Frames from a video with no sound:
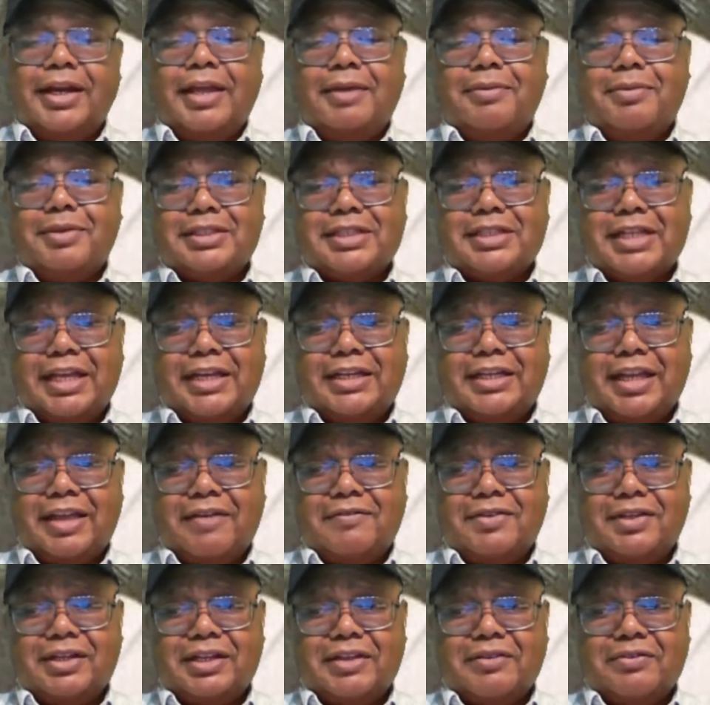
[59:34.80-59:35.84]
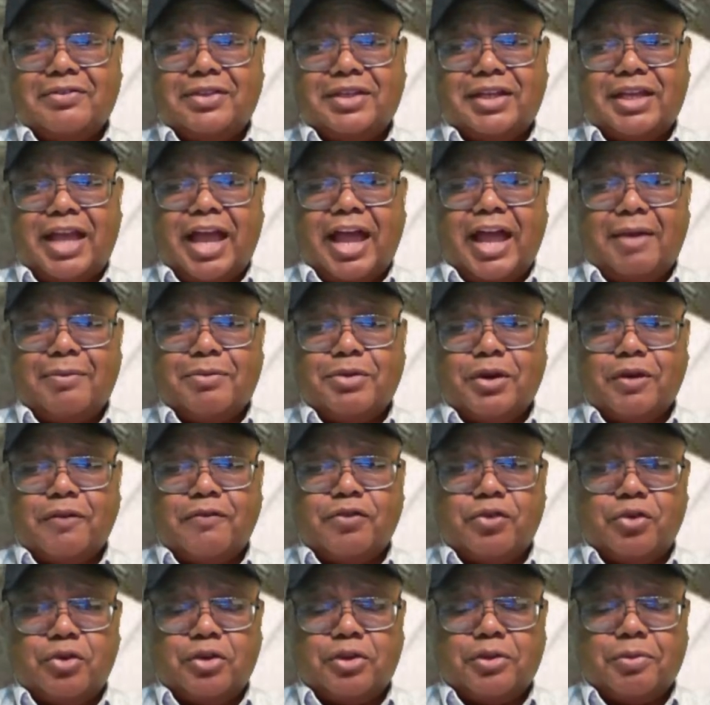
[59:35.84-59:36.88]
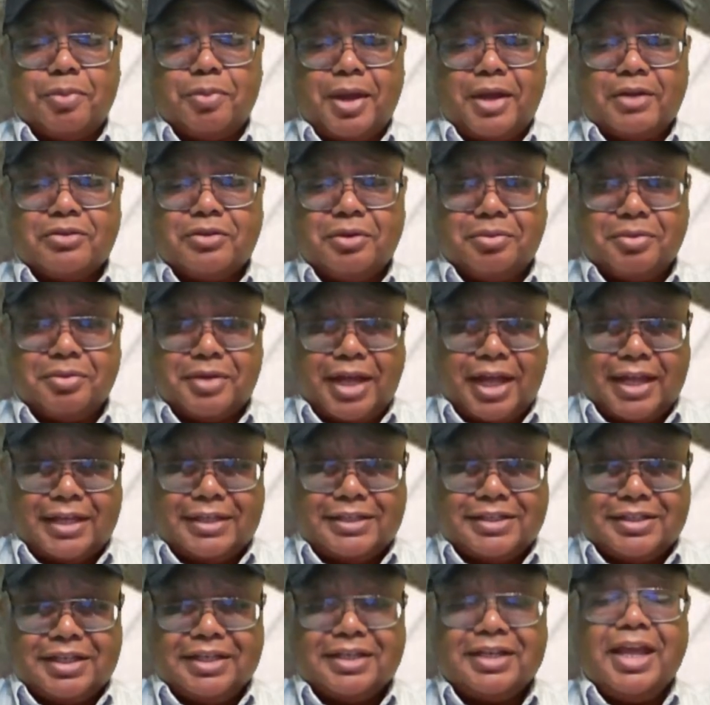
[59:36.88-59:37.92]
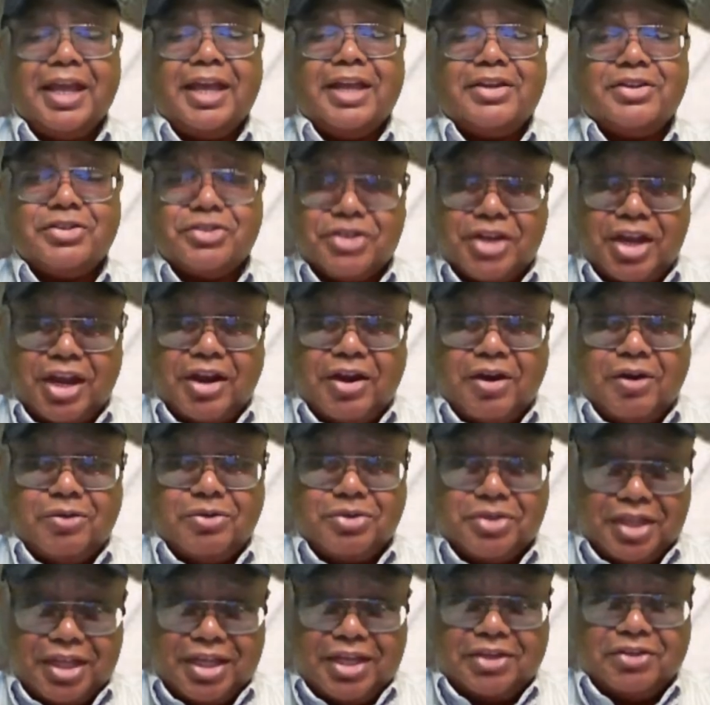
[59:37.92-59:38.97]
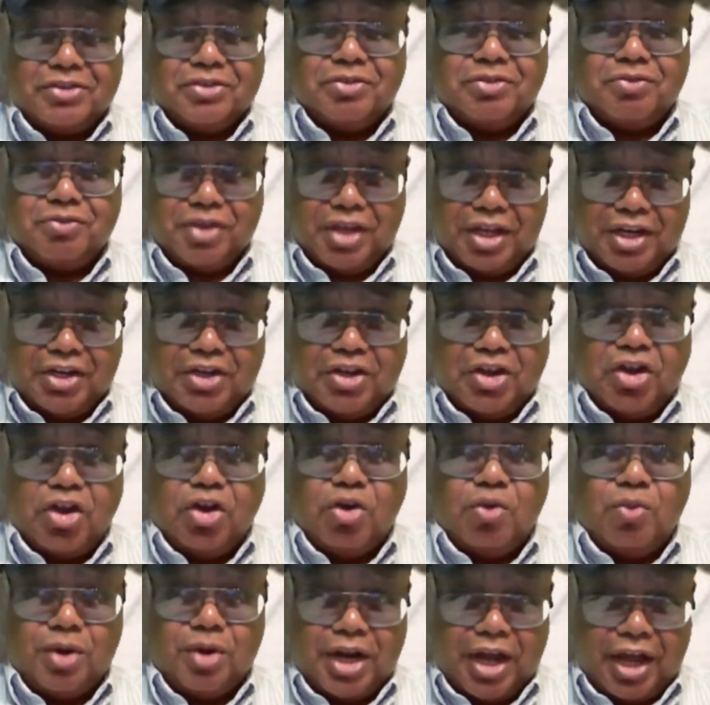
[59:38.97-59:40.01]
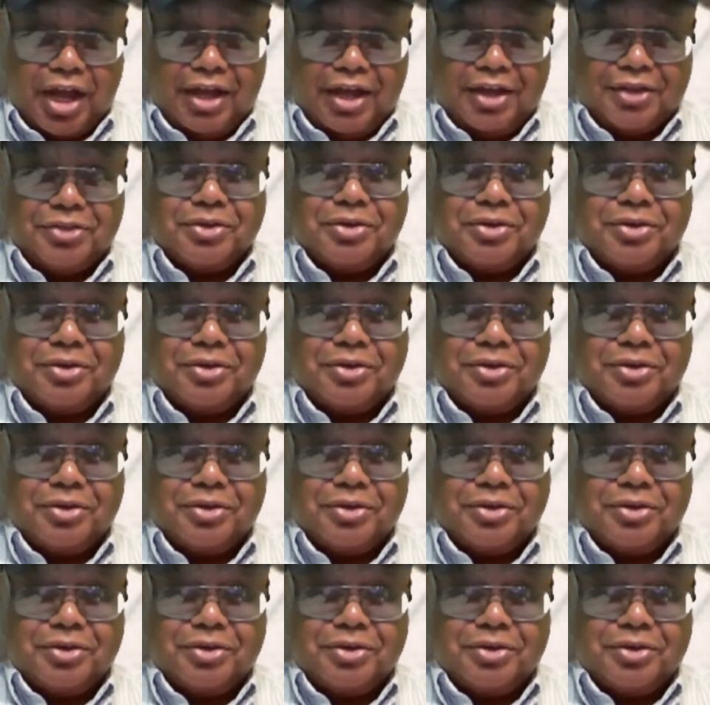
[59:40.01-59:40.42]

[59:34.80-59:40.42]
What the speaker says: My name is Len David Livesey. I'm your full spectrum Gnostic. Share this video with